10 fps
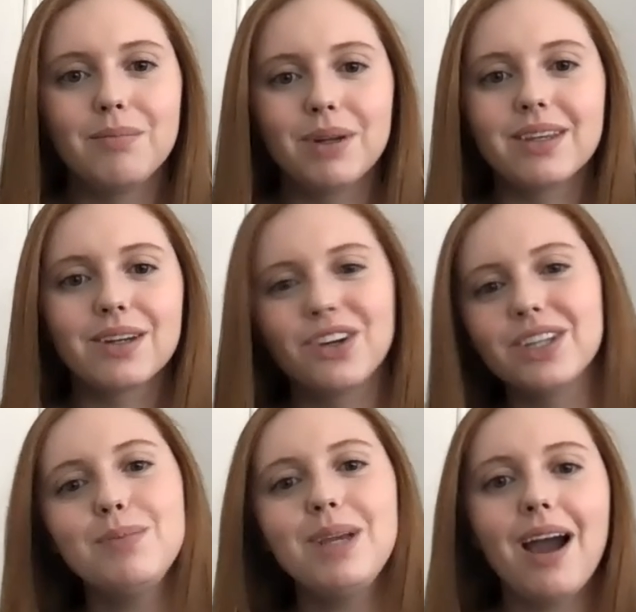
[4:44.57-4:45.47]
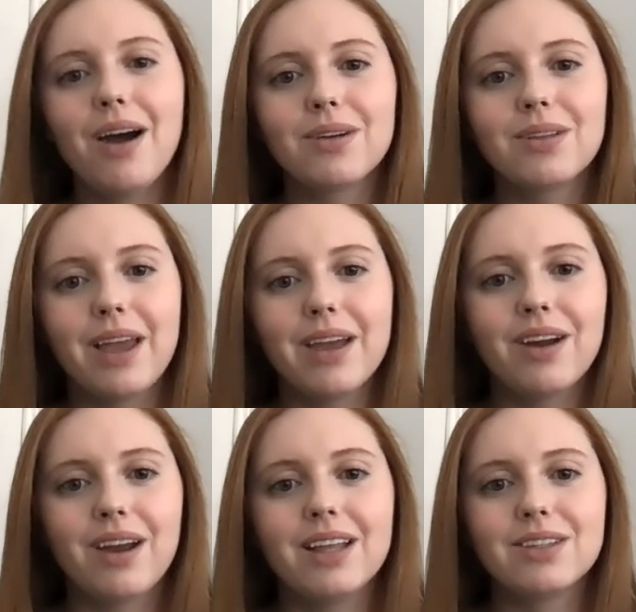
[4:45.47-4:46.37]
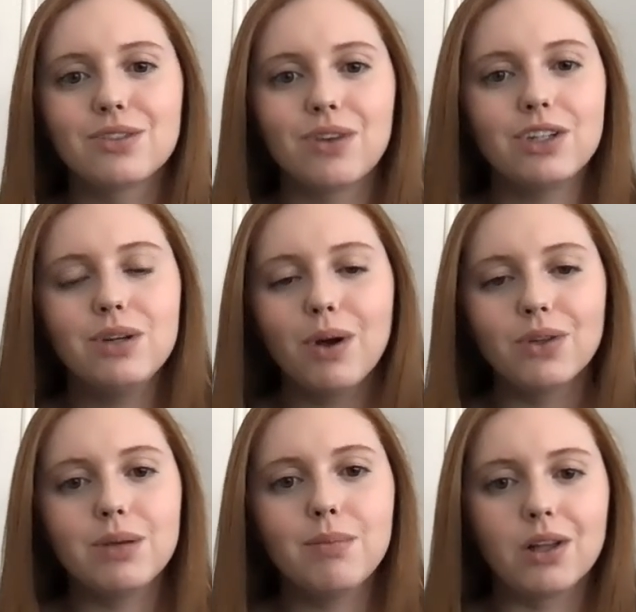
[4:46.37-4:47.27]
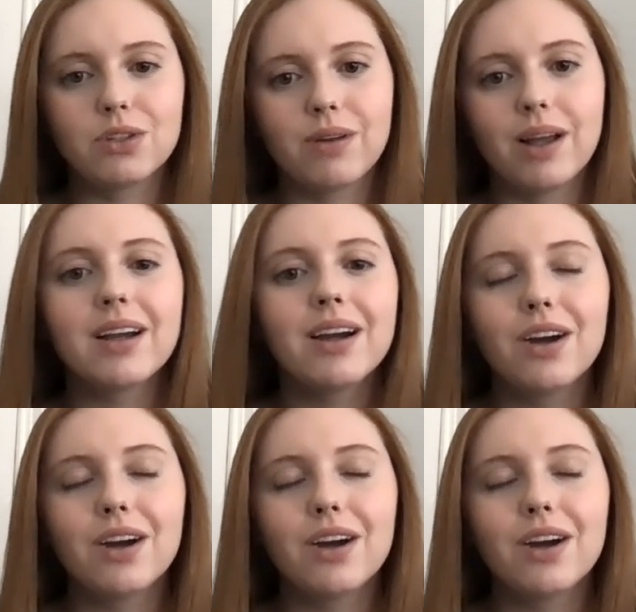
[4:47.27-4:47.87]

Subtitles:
but the crispy outer layer and stretchy melty mozzarella